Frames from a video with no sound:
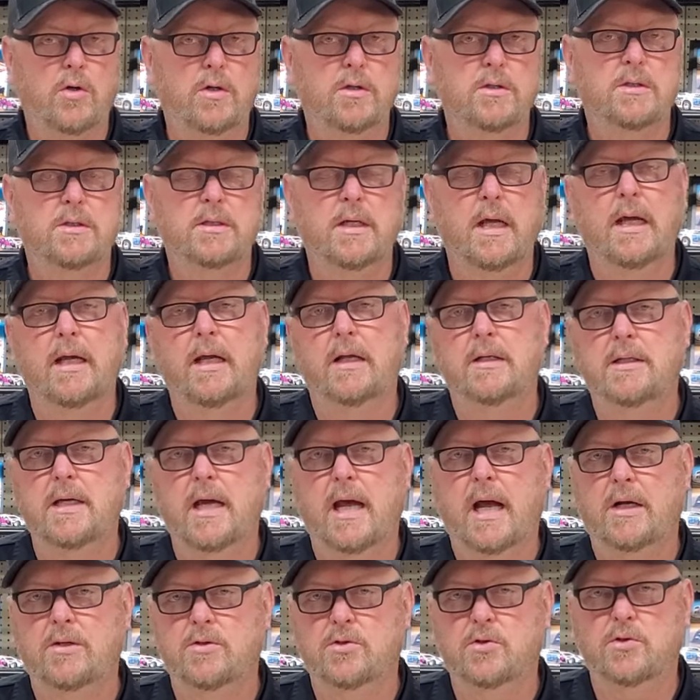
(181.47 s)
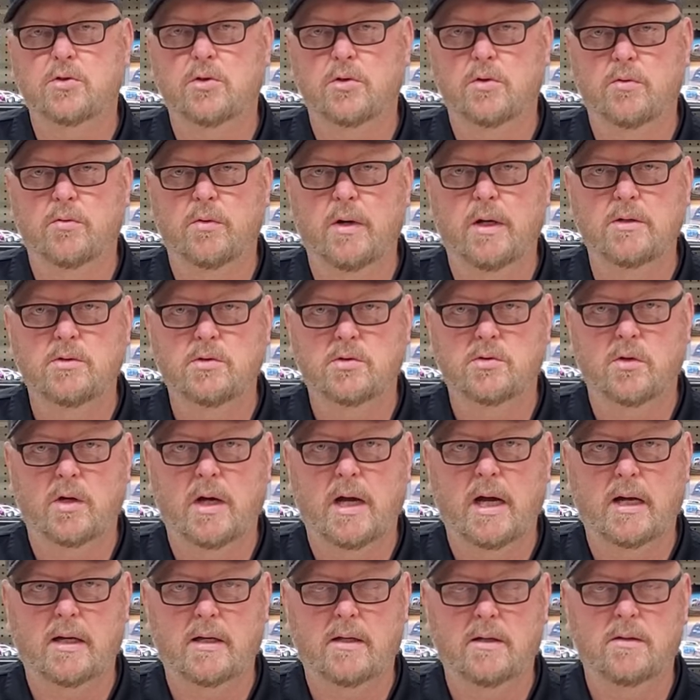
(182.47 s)
to stay attached to the
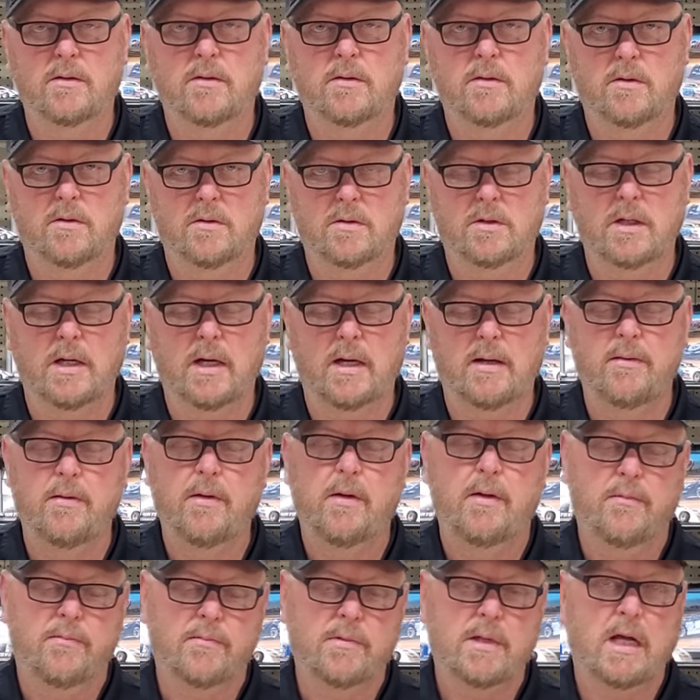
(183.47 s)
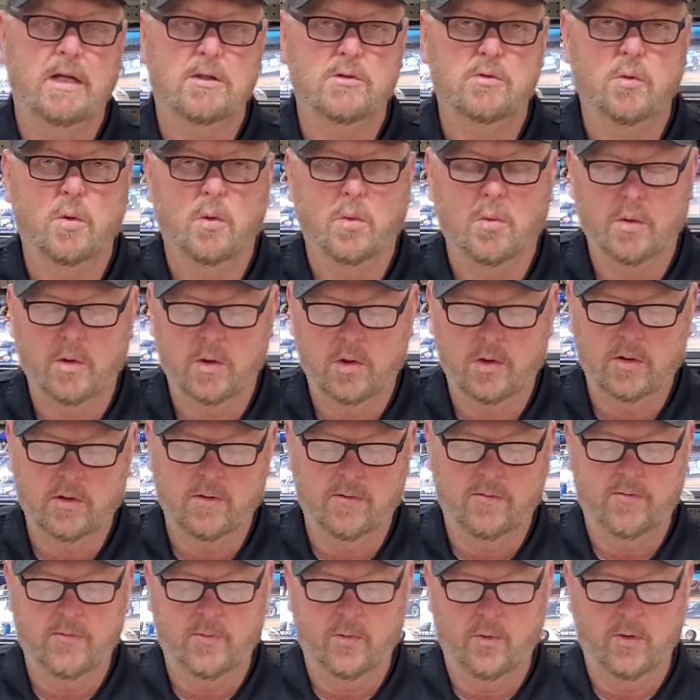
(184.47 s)
racetrack. Okay, that's what we're
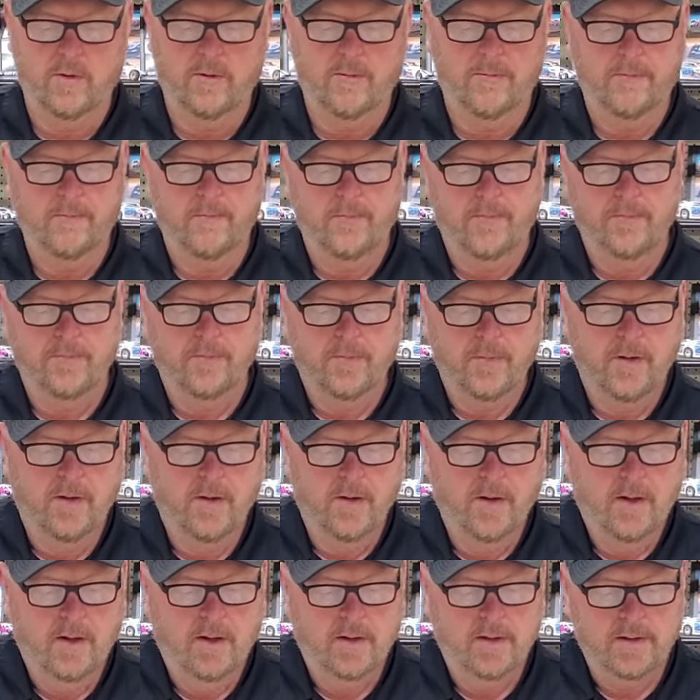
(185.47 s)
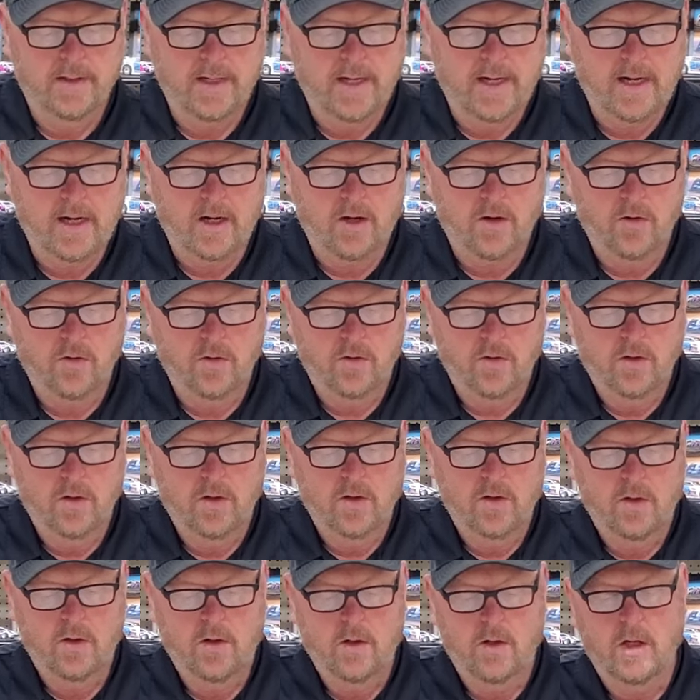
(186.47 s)
looking for. Now,
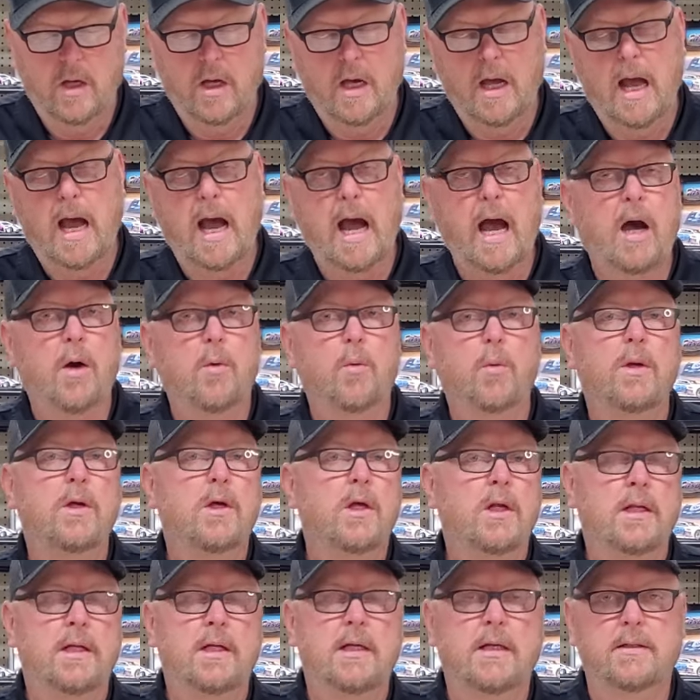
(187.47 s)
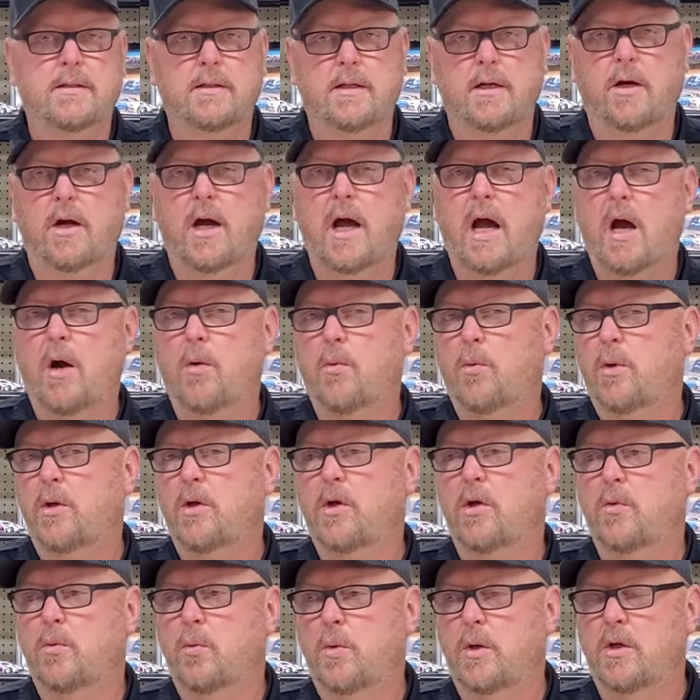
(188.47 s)
how are we going to get there? How are we
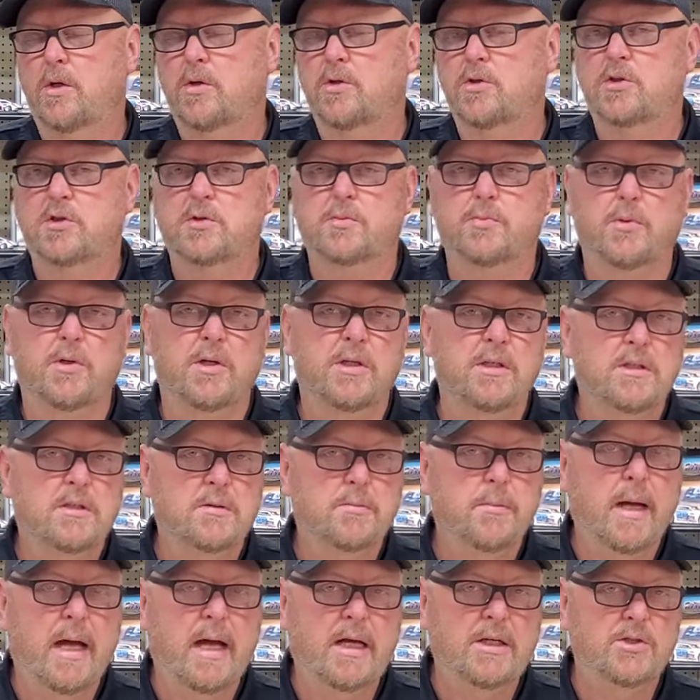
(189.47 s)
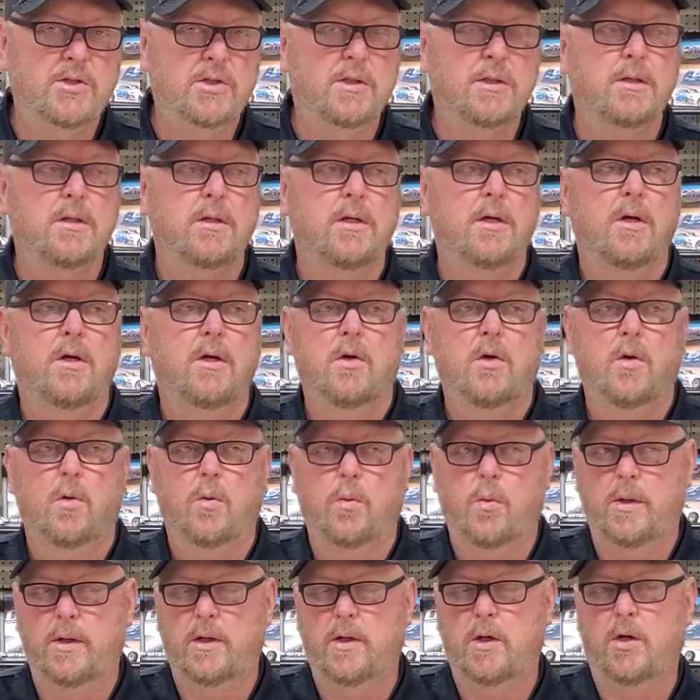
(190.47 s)
going to, we're going to spring smash it?
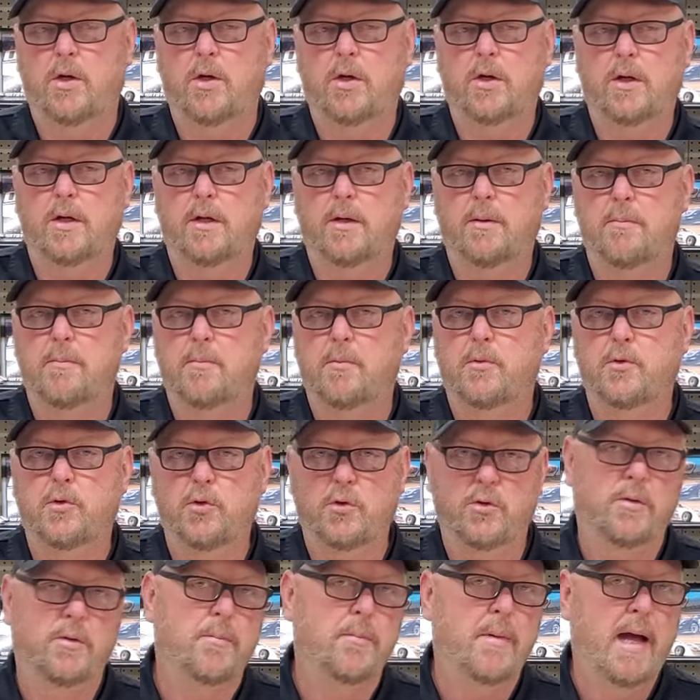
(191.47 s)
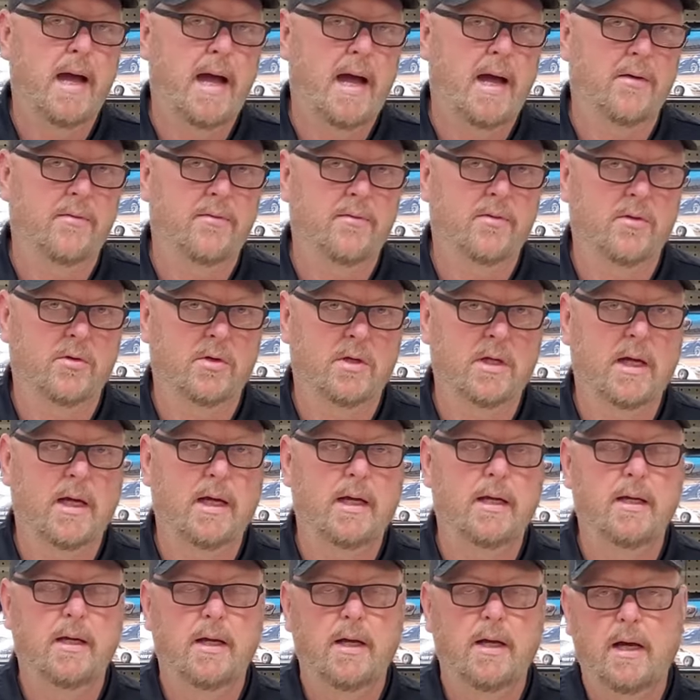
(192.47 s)
We're going to do the math.
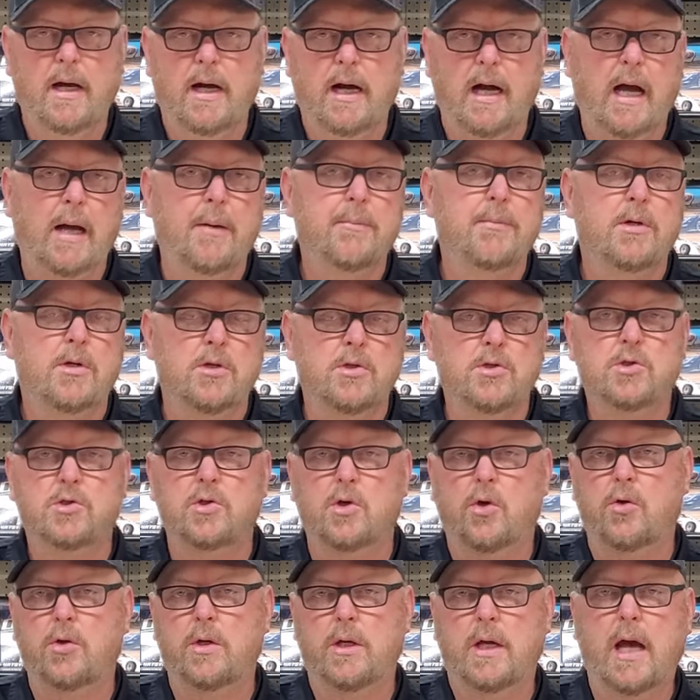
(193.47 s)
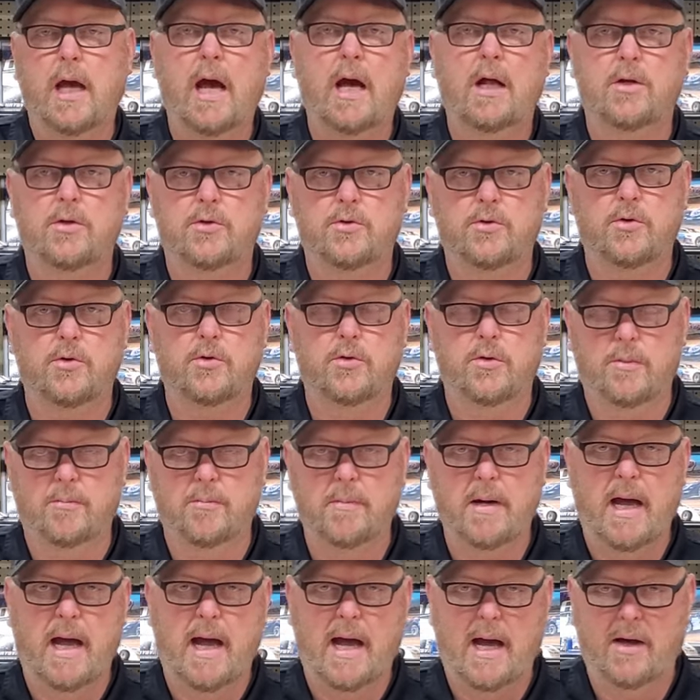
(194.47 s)
Okay, I'm going to show you how to do the
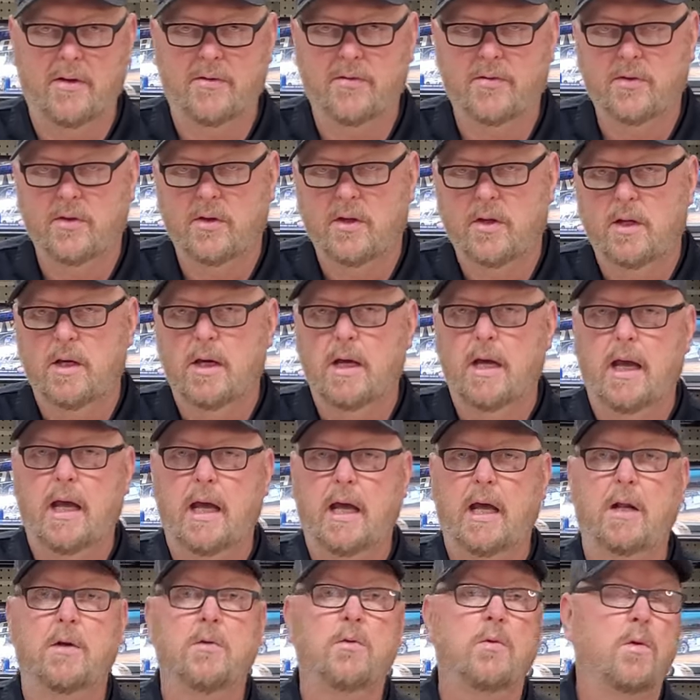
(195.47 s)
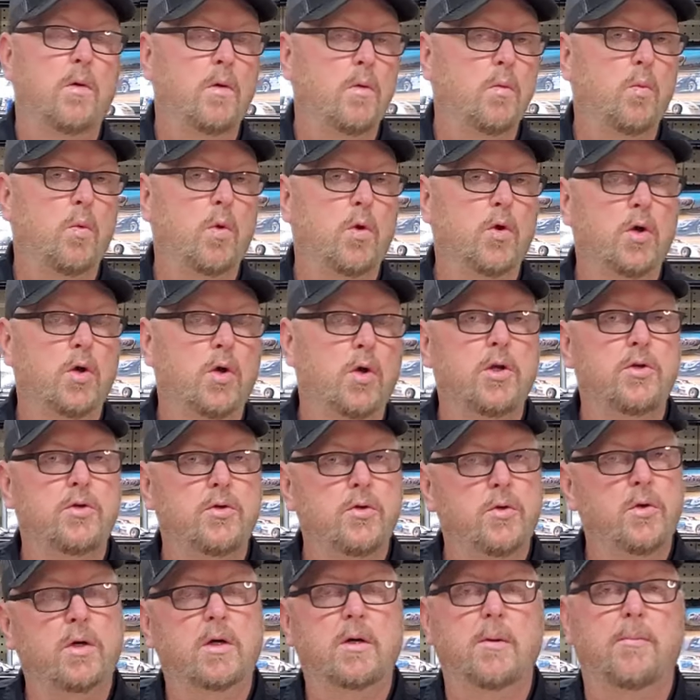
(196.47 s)
math, and we're going to
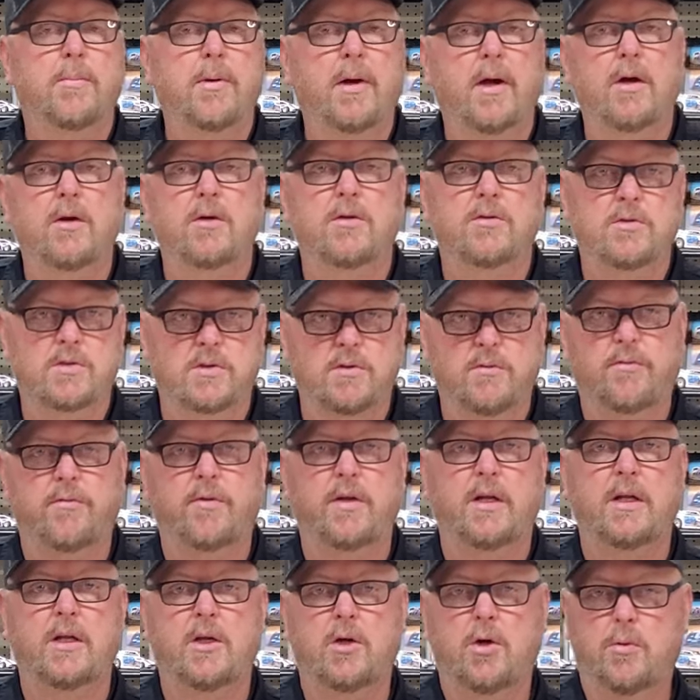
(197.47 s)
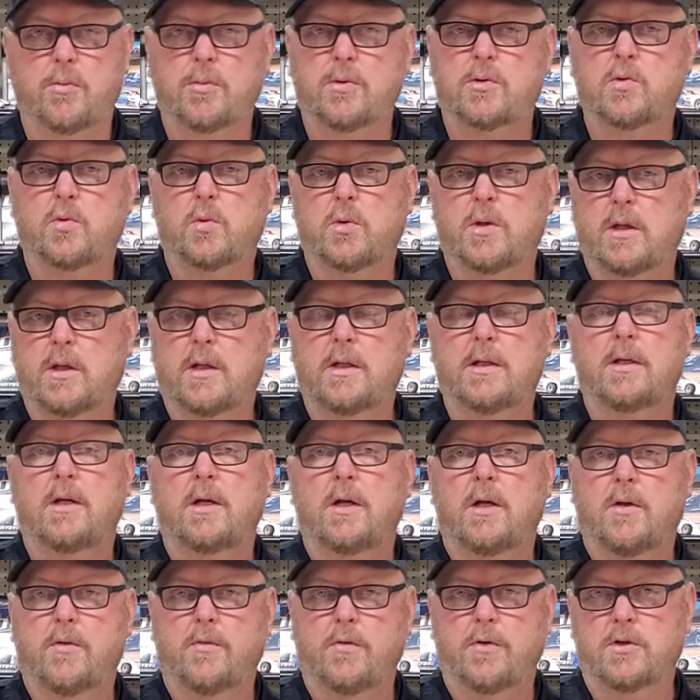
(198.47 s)
do a comparison video between
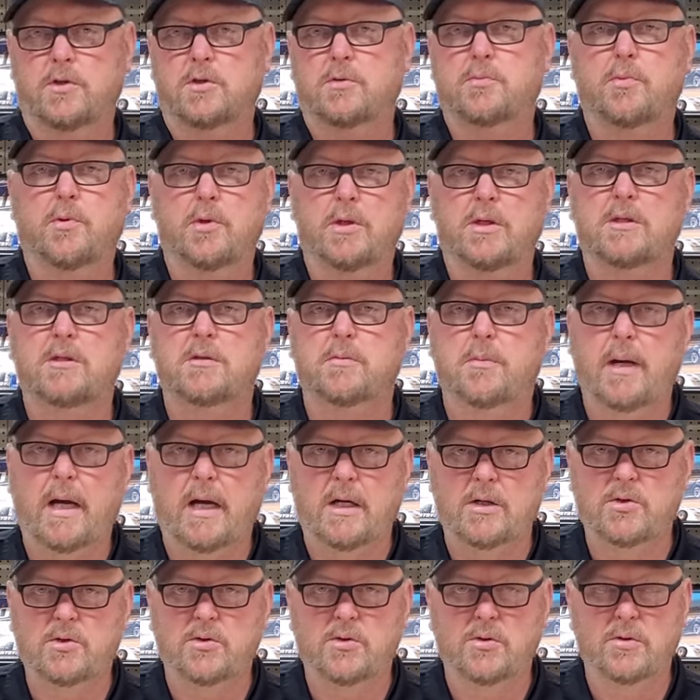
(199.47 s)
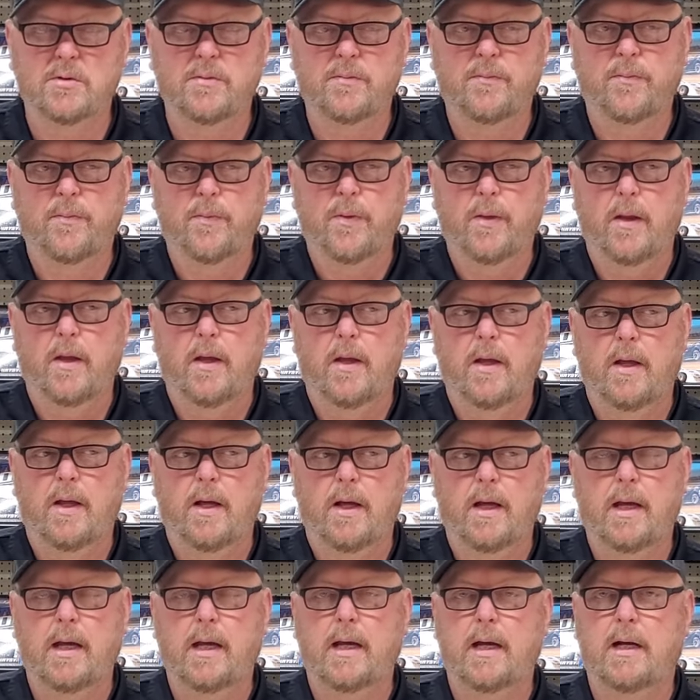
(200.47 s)
the spring smasher
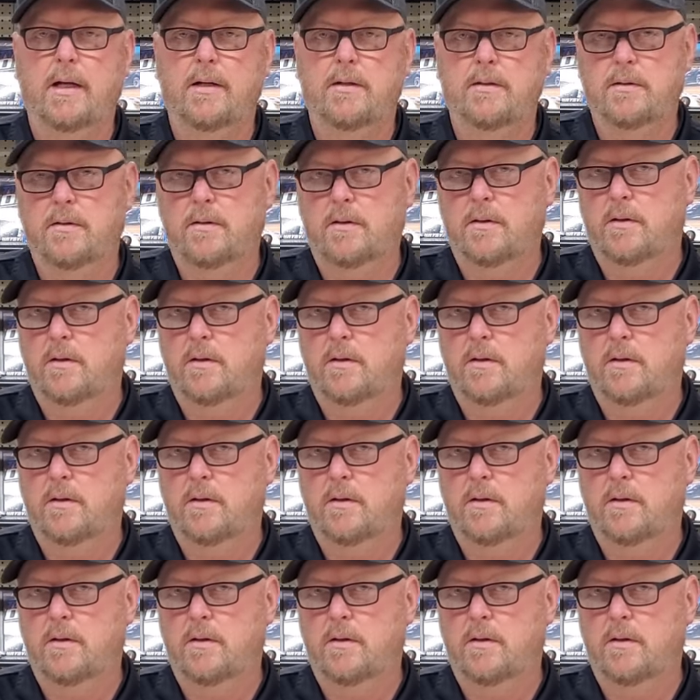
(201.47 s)
and